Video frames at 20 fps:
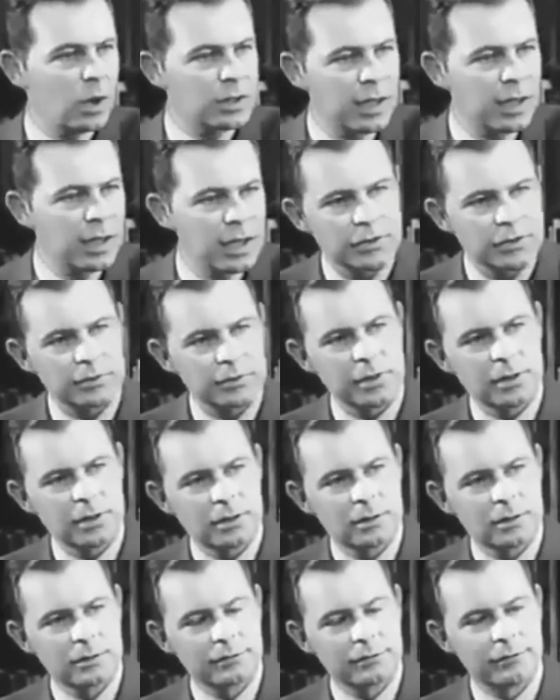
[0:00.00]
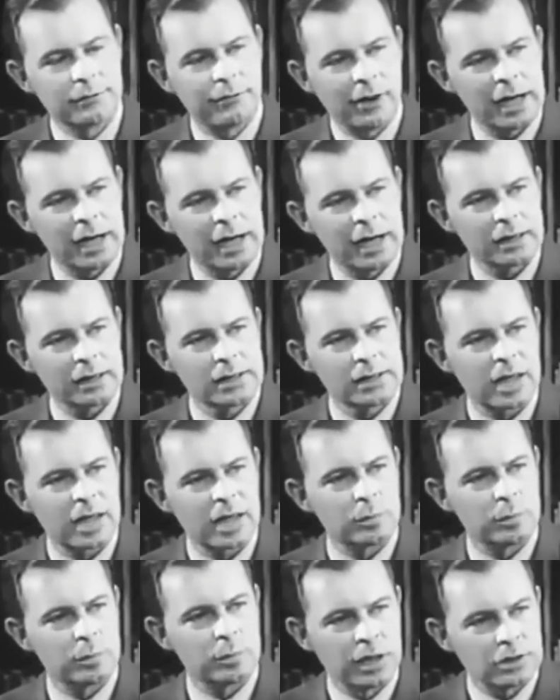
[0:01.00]
They want hatred,
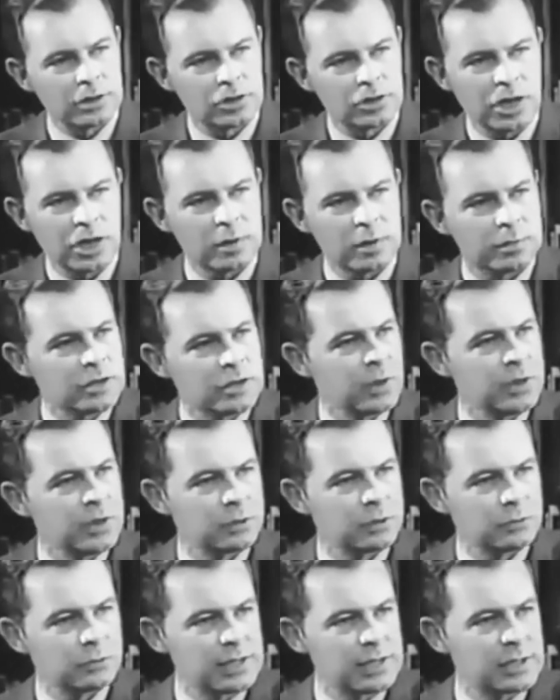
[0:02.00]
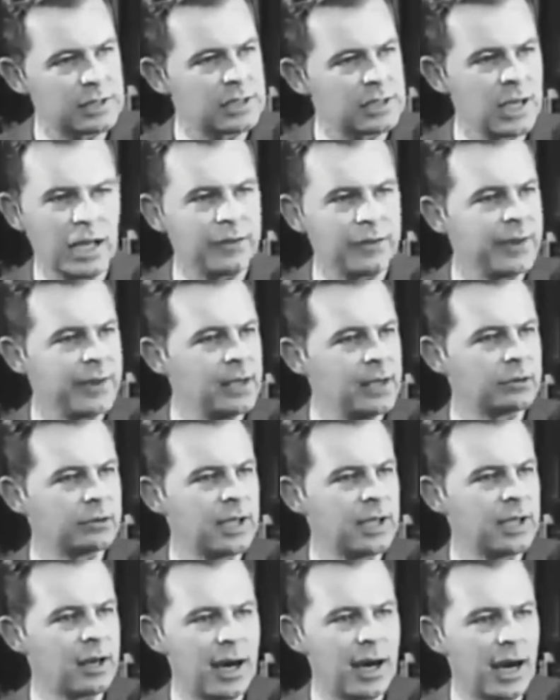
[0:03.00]
violence, and bloodshed between the races,
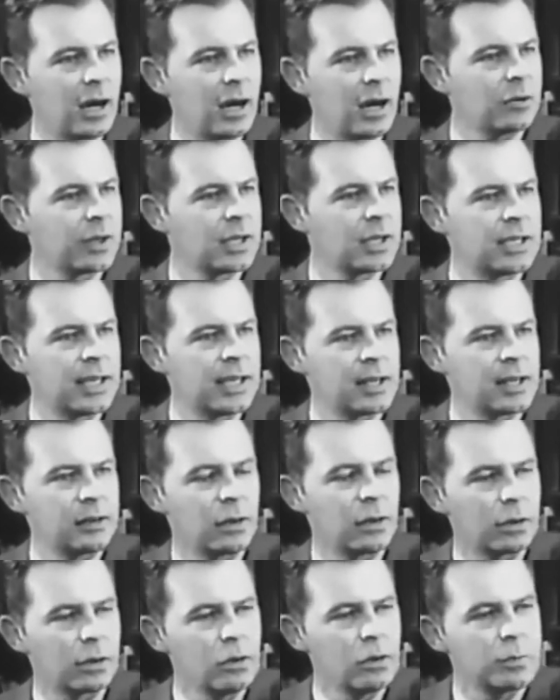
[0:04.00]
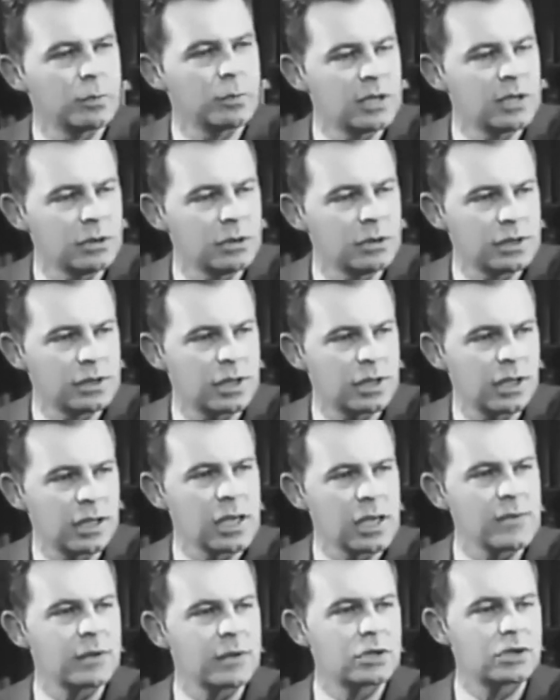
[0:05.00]
and they don't care how they get it or whom they
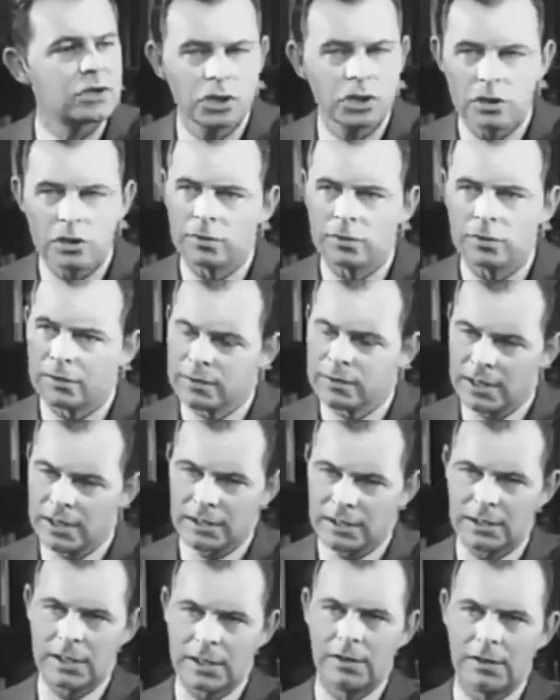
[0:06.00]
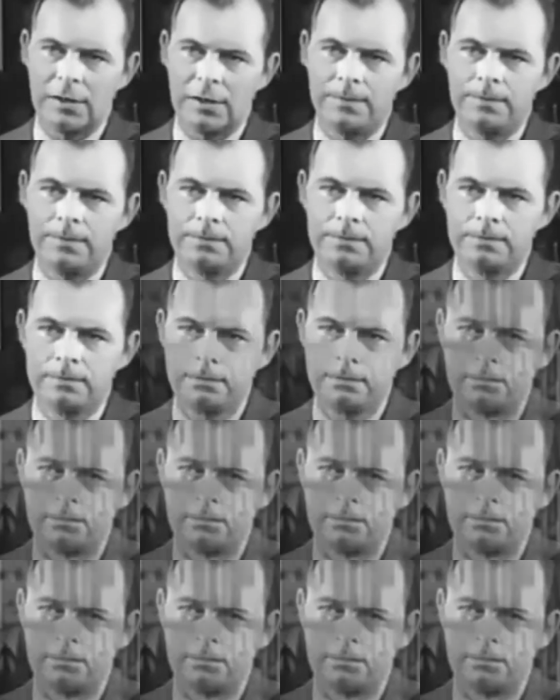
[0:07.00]
use, even children if necessary.